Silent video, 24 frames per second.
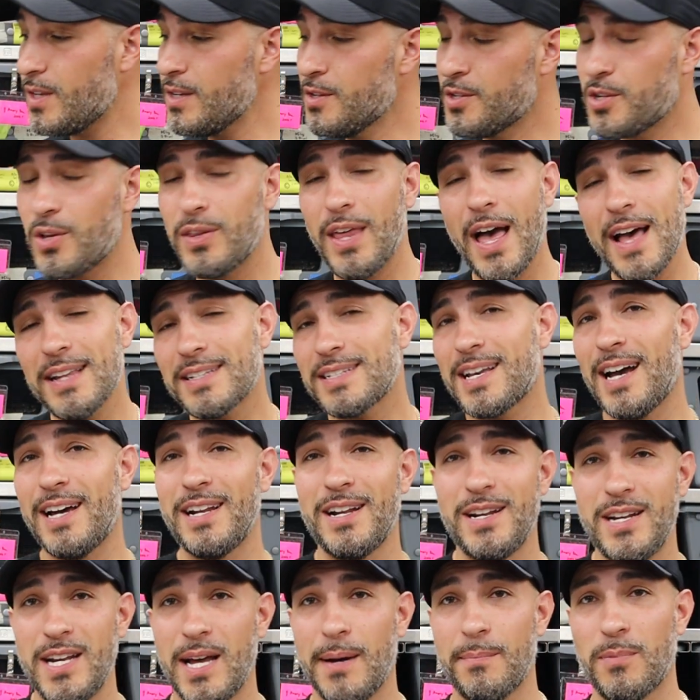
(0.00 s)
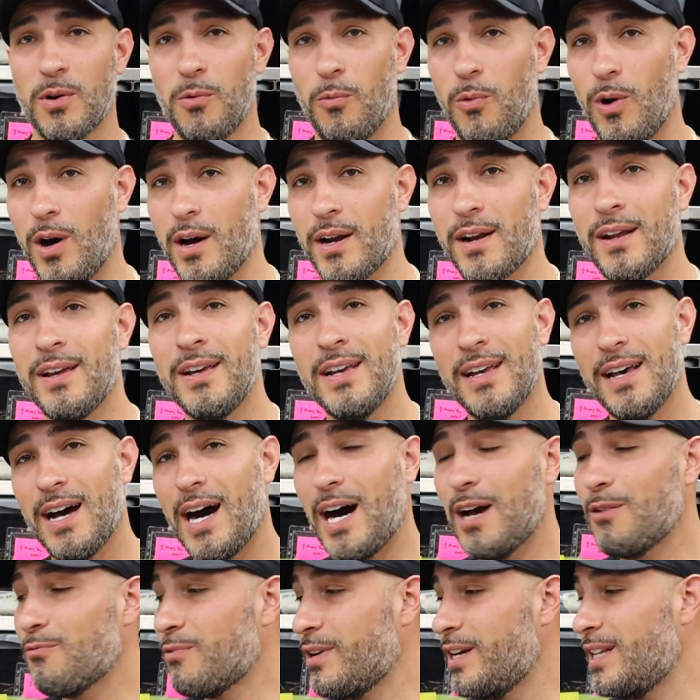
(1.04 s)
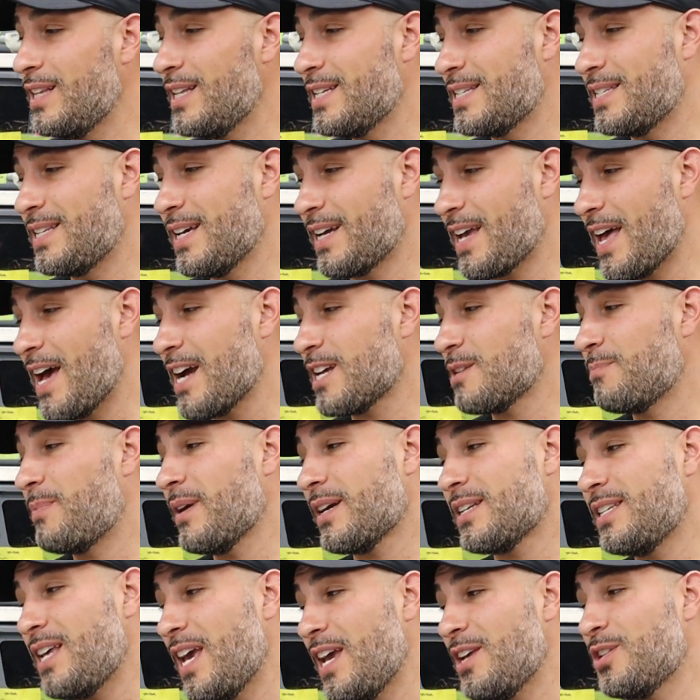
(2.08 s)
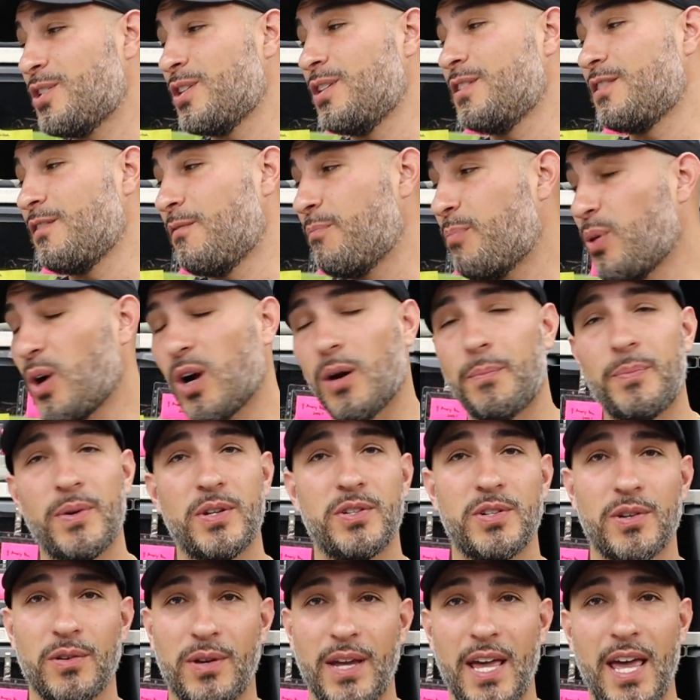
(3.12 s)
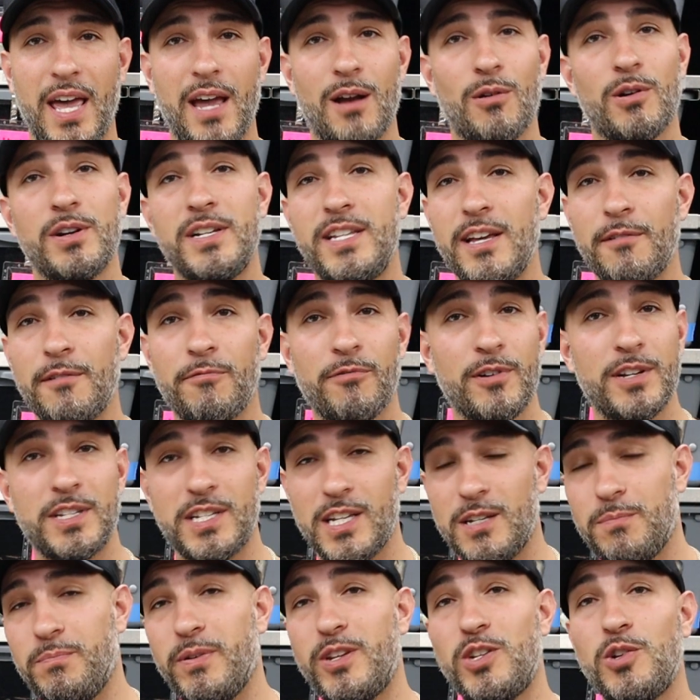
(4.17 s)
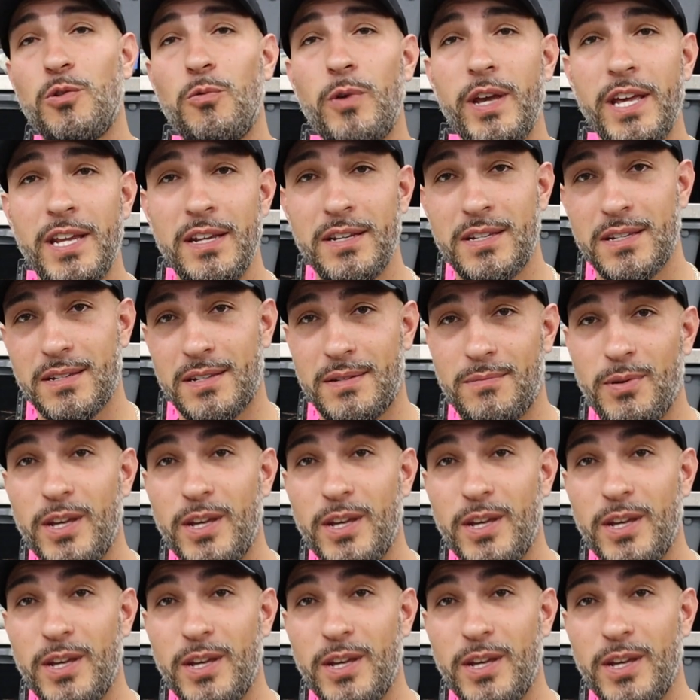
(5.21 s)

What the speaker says: So that's kind of number one, unrealistic expectations of purpose or care or differences between